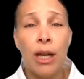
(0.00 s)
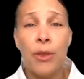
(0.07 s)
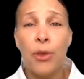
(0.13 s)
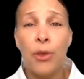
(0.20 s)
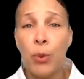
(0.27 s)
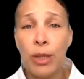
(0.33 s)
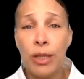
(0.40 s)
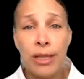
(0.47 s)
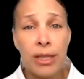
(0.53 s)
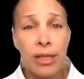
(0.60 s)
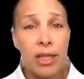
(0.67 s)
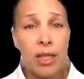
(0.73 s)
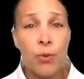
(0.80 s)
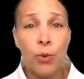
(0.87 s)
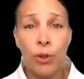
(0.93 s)
the
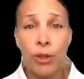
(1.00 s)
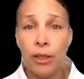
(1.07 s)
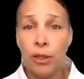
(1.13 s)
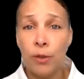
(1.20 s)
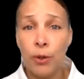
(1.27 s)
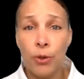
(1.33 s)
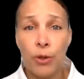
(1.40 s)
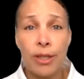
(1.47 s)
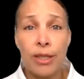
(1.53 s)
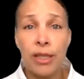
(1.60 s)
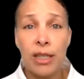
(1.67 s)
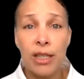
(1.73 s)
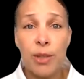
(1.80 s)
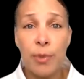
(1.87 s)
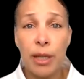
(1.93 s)
witnesses, we'll interview the
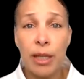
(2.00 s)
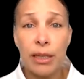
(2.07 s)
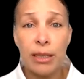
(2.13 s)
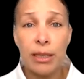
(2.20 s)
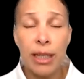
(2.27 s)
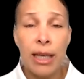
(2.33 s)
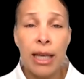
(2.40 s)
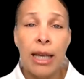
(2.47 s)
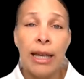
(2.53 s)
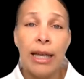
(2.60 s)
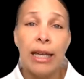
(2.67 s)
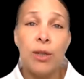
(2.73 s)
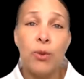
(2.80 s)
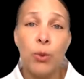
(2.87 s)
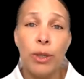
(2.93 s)
suspect,
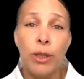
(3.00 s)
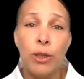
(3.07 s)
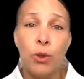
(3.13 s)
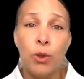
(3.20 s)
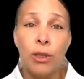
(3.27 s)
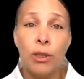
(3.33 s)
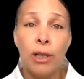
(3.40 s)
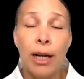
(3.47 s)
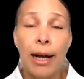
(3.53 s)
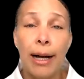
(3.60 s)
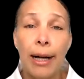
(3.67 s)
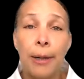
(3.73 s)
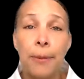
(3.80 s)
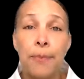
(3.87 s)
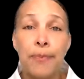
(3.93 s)
and we'll,
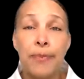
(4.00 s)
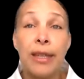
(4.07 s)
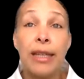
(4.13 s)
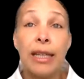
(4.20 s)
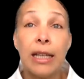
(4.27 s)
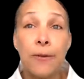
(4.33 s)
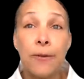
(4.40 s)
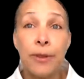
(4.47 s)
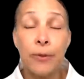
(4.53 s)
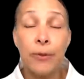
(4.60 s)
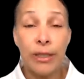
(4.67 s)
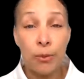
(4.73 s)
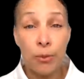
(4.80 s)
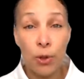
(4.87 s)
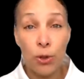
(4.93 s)
if the
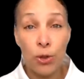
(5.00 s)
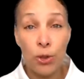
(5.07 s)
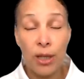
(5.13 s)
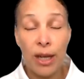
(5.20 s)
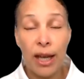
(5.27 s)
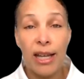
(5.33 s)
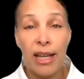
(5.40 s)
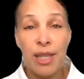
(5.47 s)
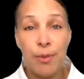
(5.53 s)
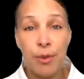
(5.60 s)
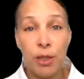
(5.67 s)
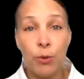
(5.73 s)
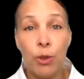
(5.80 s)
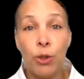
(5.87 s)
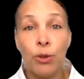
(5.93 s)
victim goes to the
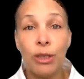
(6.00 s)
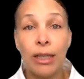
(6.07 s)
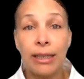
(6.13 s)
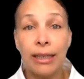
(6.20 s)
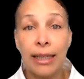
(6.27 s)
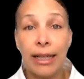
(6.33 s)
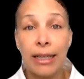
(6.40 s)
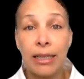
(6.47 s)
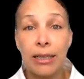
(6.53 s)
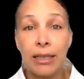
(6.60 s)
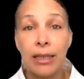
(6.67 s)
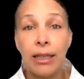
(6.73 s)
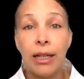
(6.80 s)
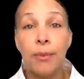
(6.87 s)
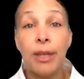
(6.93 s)
hospital, we'll collect
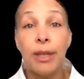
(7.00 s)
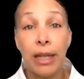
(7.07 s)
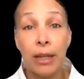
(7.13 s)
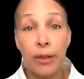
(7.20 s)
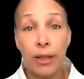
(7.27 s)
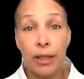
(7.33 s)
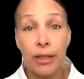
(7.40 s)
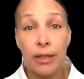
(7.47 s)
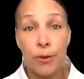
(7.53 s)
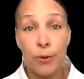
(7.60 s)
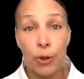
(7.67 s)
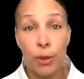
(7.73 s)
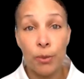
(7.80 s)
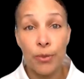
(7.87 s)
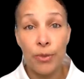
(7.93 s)
the evidence
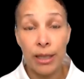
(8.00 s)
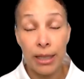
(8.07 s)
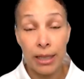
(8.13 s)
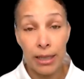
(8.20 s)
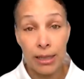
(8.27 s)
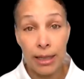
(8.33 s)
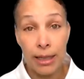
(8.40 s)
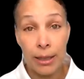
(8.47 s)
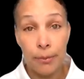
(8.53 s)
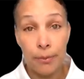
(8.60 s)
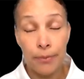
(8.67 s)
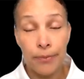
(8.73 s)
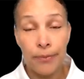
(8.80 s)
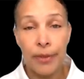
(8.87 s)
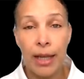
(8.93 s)
from the exam
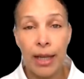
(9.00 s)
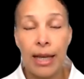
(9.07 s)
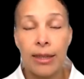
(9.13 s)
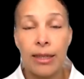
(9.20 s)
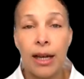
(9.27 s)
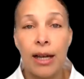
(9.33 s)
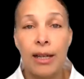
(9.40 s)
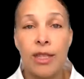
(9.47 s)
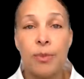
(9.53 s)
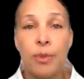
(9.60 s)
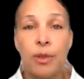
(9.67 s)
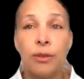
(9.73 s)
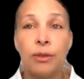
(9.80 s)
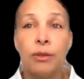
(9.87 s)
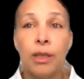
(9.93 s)
at the
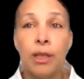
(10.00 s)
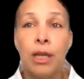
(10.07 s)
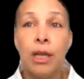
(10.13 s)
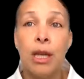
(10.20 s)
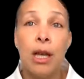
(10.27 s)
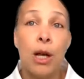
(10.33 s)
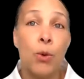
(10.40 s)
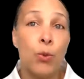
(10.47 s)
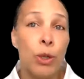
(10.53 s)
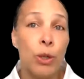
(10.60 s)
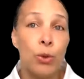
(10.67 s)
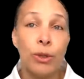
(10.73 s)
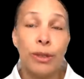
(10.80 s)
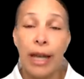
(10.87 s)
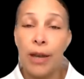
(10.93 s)
hospital. We
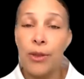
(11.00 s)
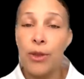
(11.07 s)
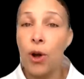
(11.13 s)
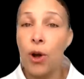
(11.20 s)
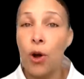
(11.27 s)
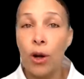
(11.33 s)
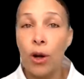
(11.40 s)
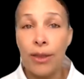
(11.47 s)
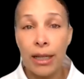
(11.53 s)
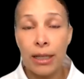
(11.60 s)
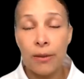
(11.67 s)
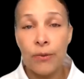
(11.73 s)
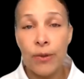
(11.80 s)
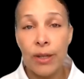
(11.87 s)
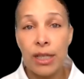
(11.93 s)
will gather all of that
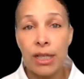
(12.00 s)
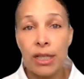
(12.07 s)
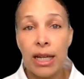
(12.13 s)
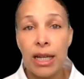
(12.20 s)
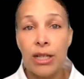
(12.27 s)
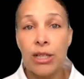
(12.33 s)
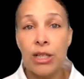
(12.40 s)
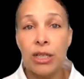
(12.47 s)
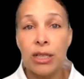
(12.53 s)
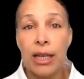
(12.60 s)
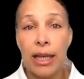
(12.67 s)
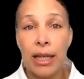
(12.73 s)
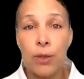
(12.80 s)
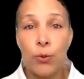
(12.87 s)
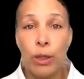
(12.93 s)
investigation
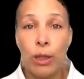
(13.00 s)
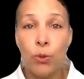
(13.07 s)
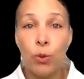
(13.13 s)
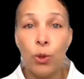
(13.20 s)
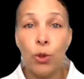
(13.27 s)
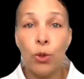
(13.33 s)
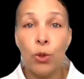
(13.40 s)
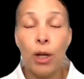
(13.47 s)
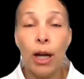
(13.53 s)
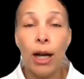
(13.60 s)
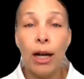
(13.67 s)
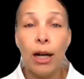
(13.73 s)
and we will